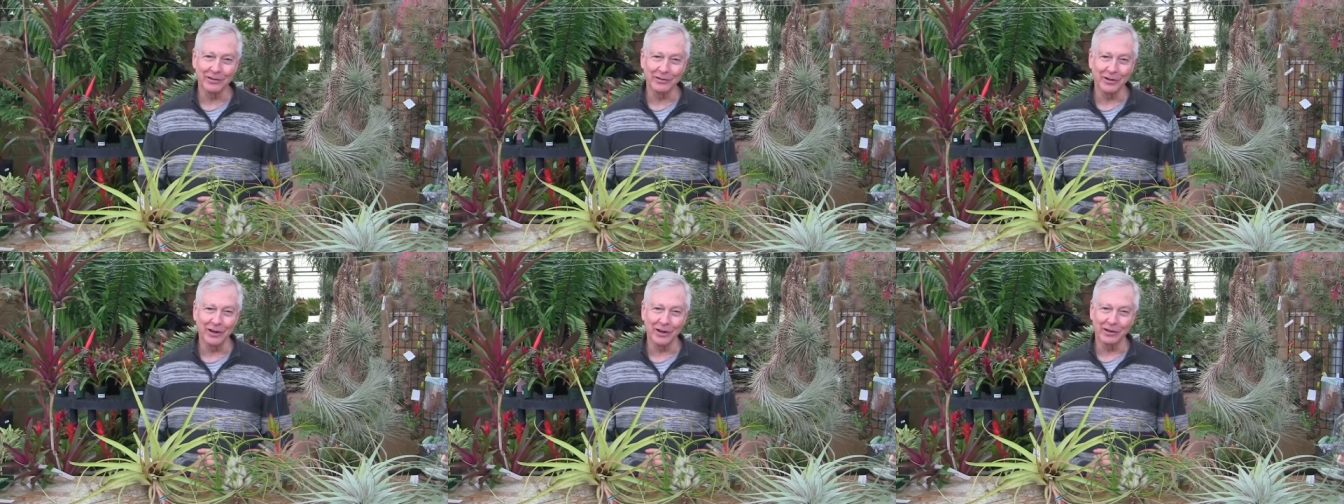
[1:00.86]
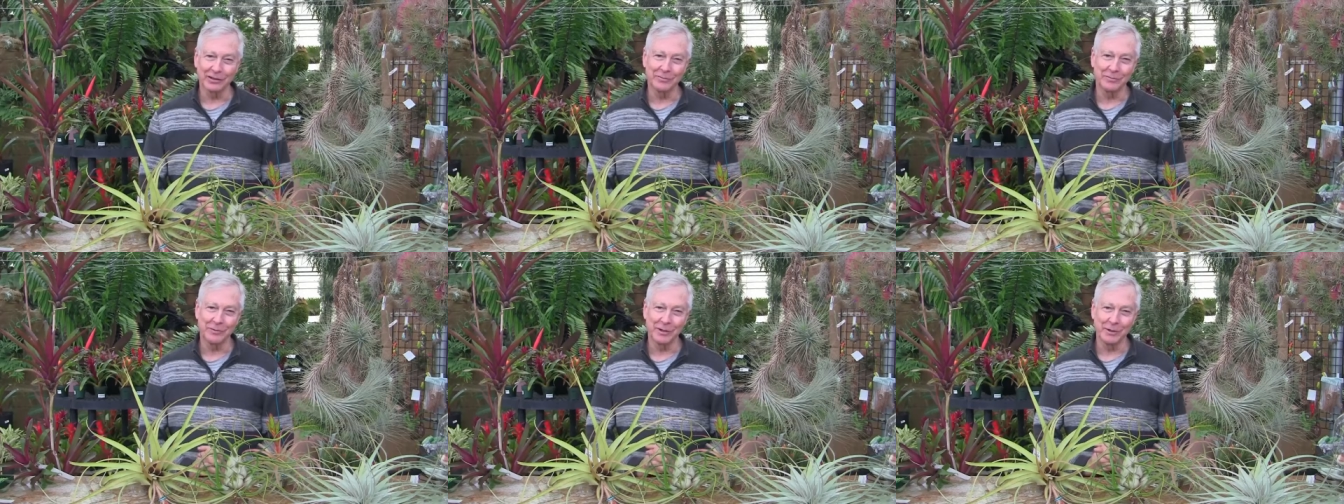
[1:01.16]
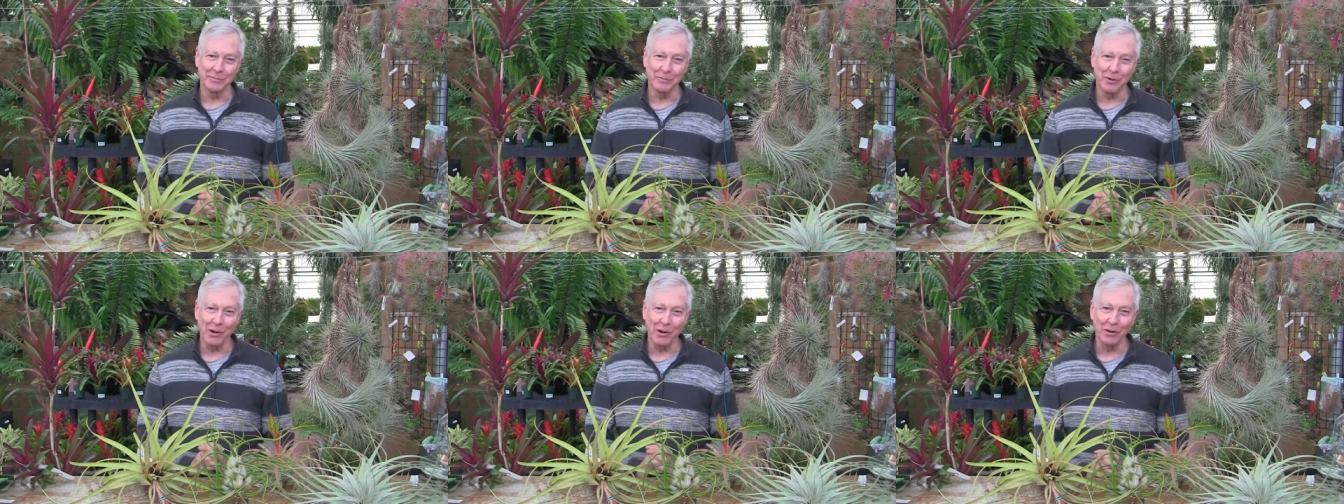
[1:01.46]
Talks
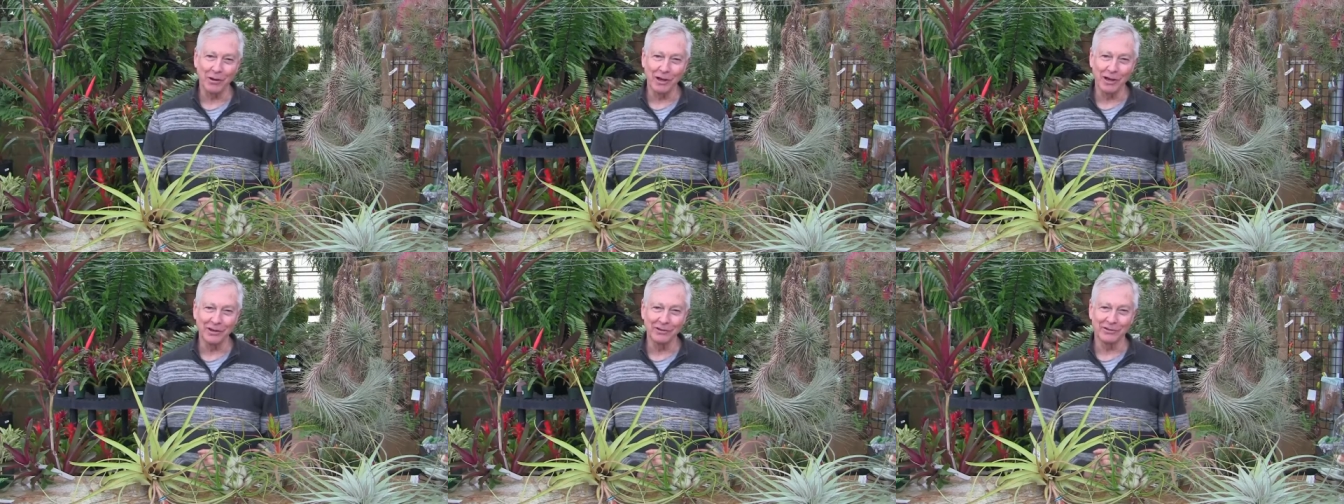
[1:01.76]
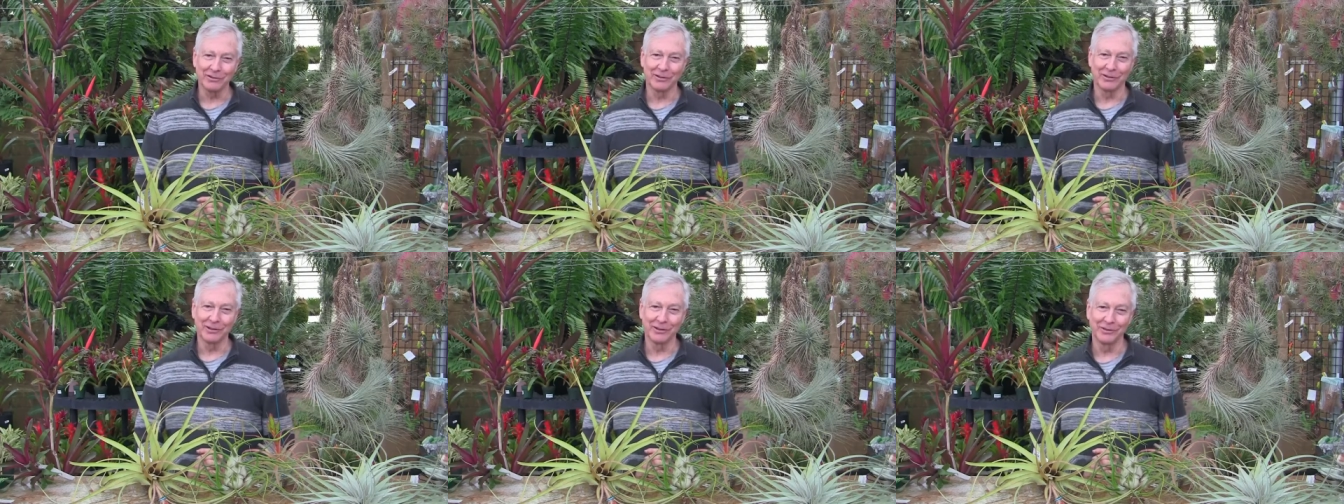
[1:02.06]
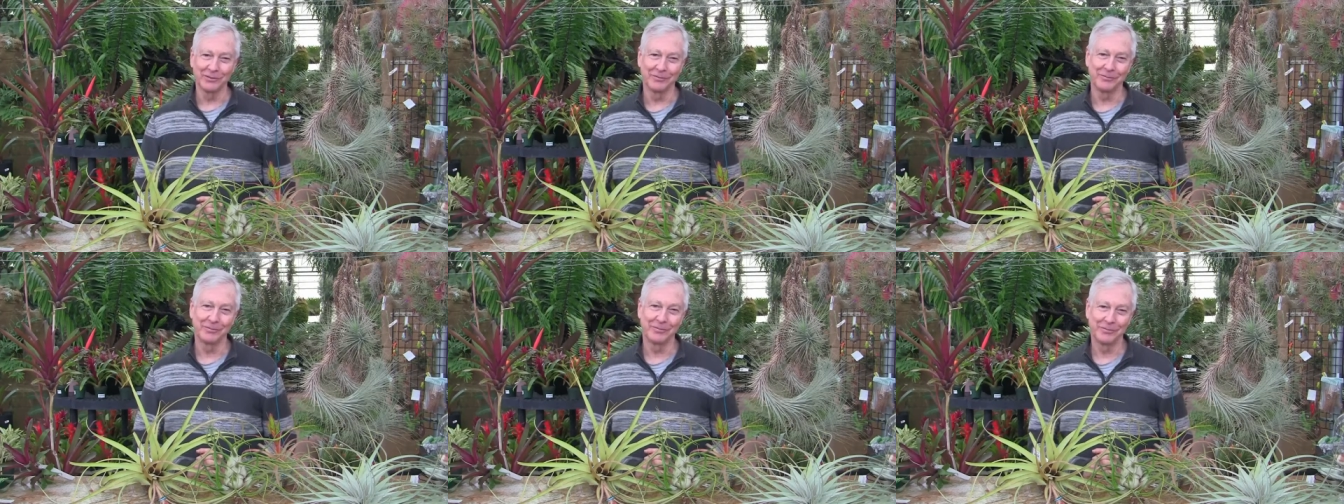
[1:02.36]
by Paul Isley.
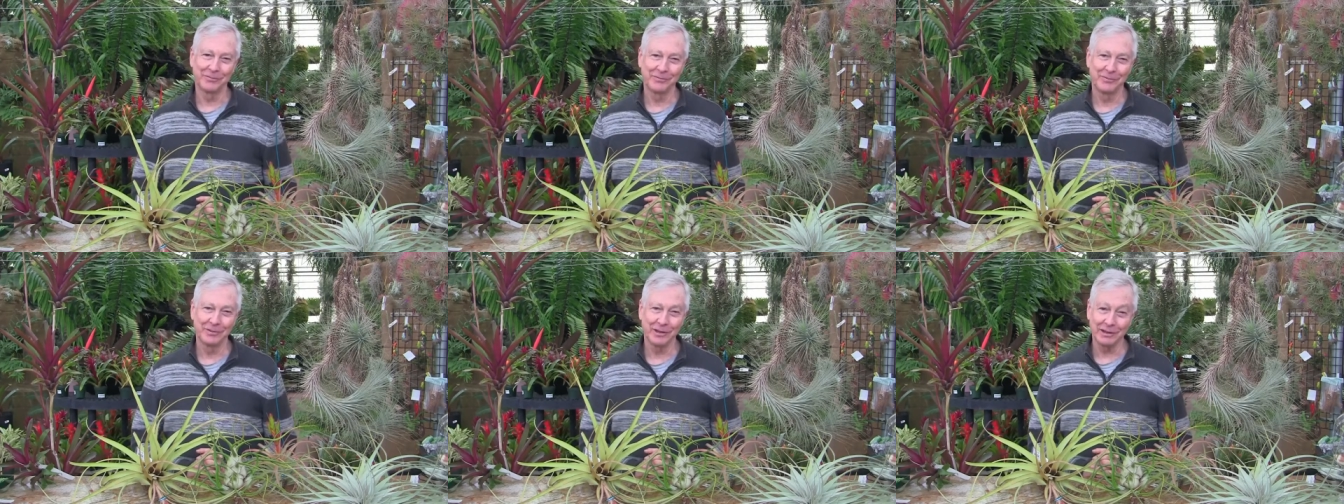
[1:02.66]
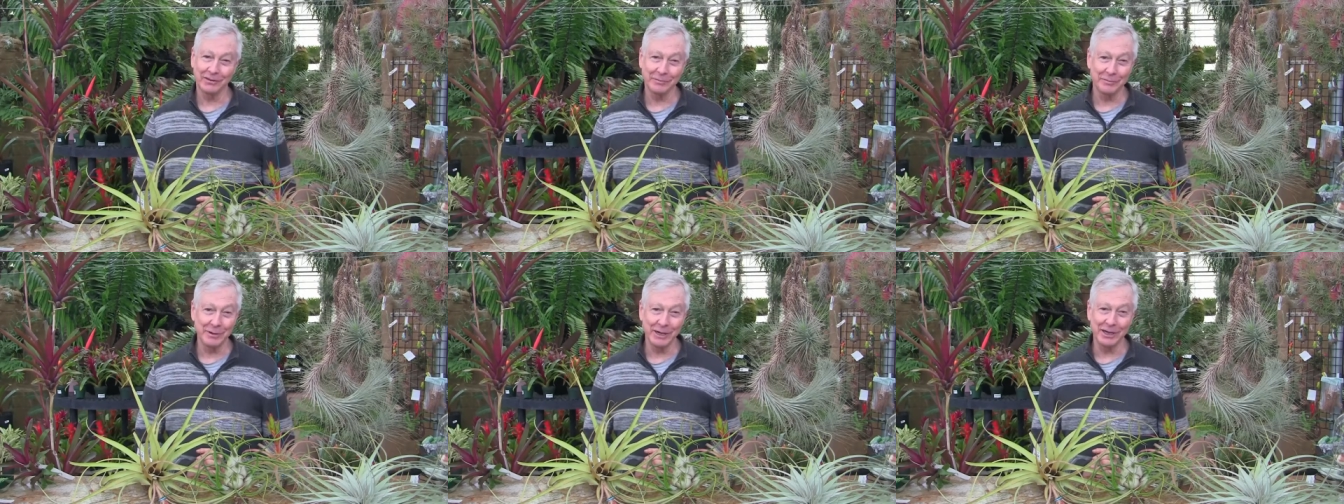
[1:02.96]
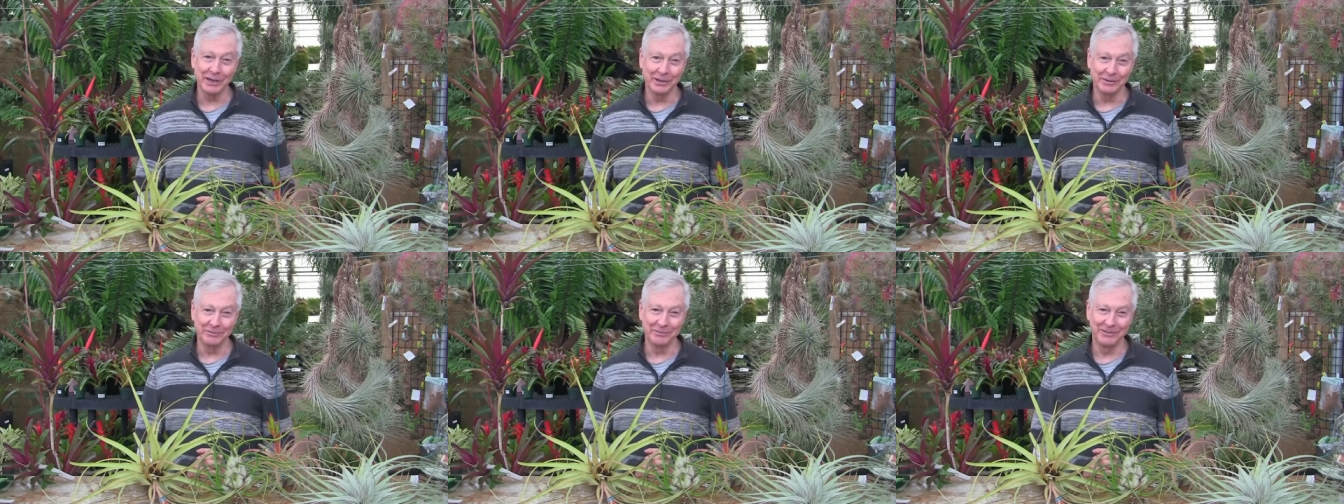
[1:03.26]
That's
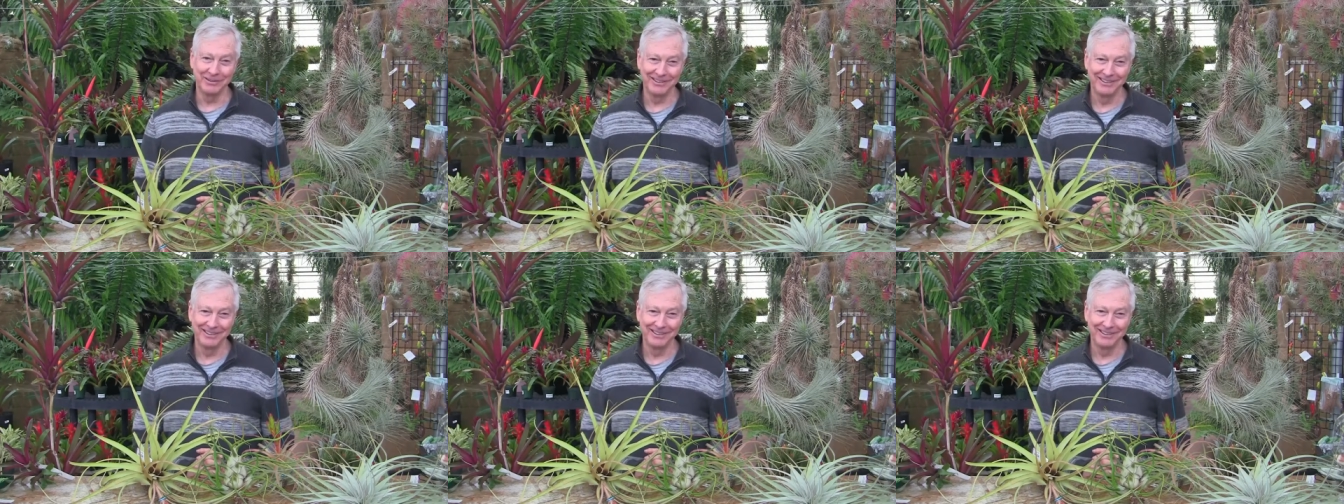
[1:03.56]
me.